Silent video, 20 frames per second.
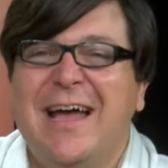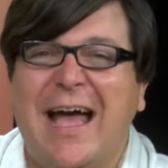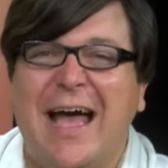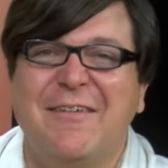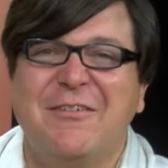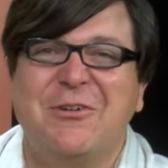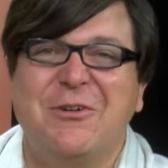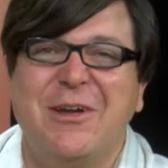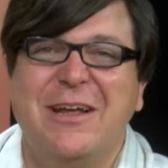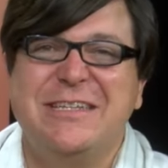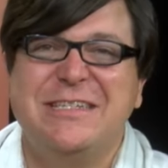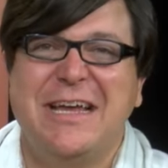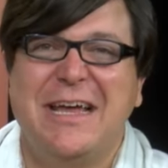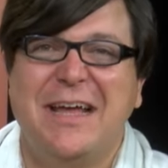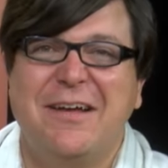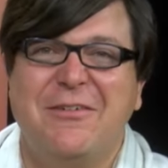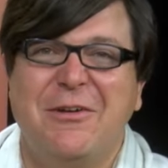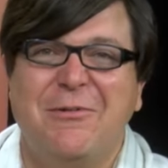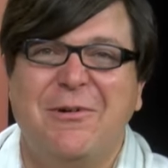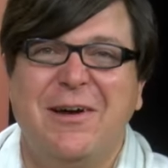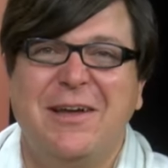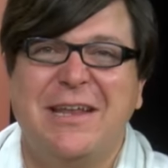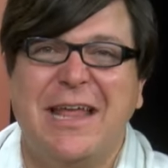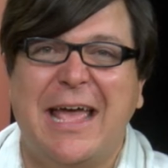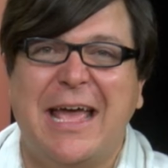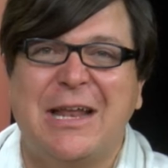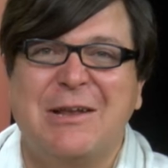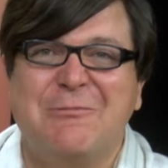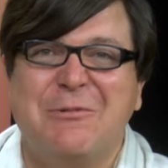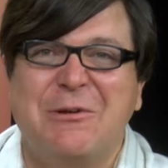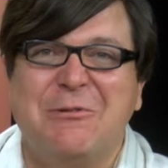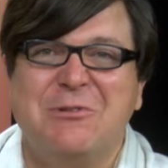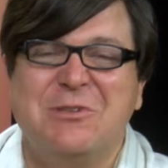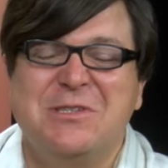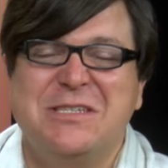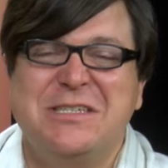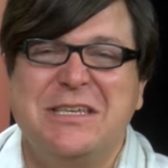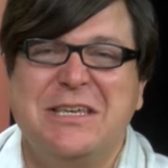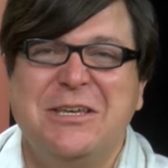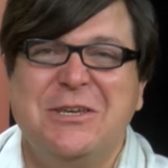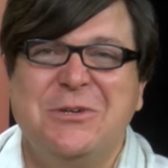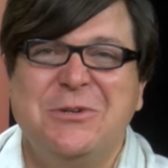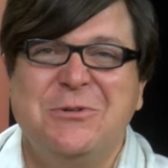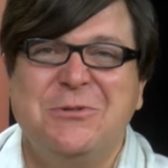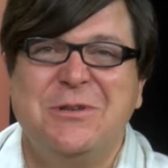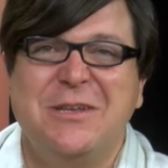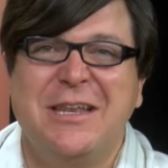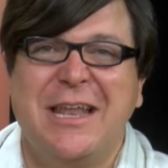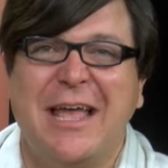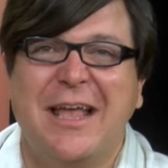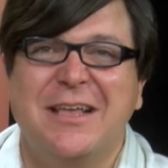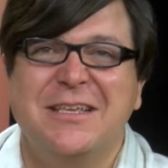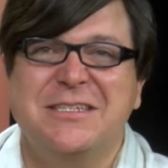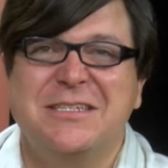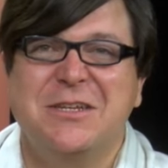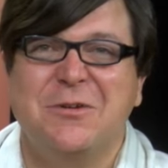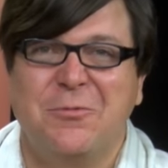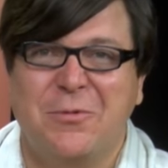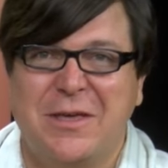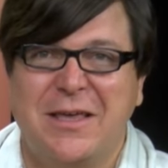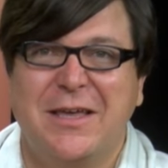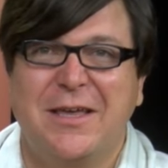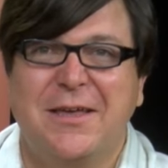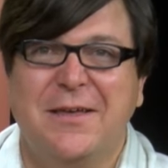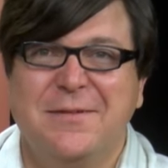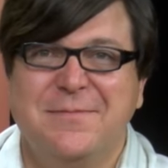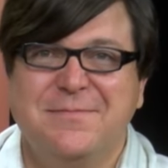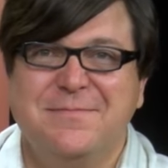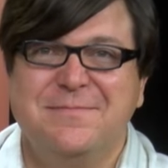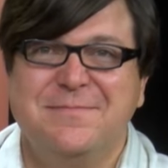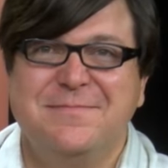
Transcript: Have a great day, everyone, and we will see you next week.